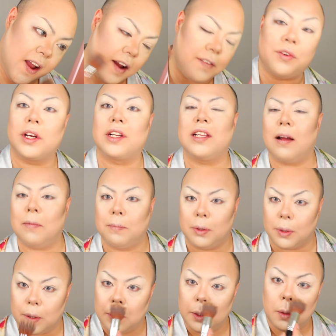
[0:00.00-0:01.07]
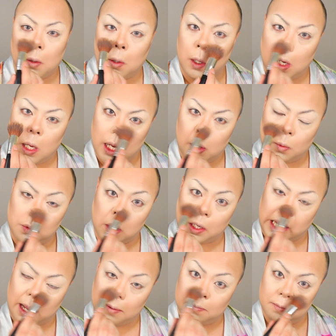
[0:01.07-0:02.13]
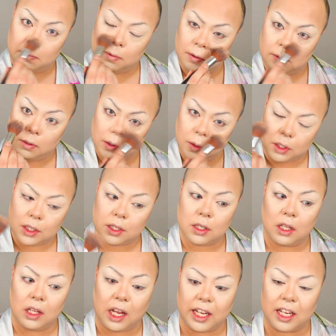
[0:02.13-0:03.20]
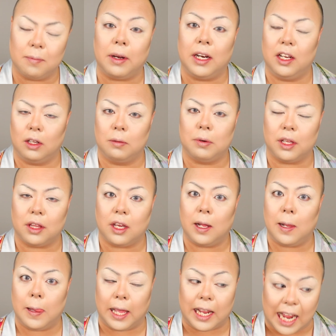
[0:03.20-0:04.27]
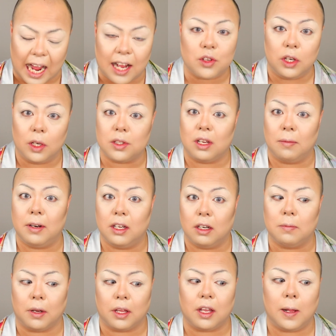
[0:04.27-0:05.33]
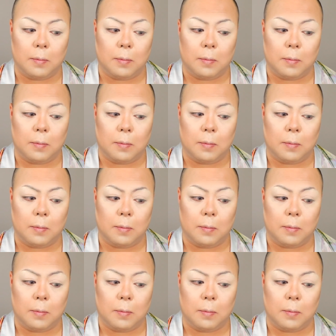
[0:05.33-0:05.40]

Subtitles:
for example, Rockem looks like my little brother, like actually looks like my little brother.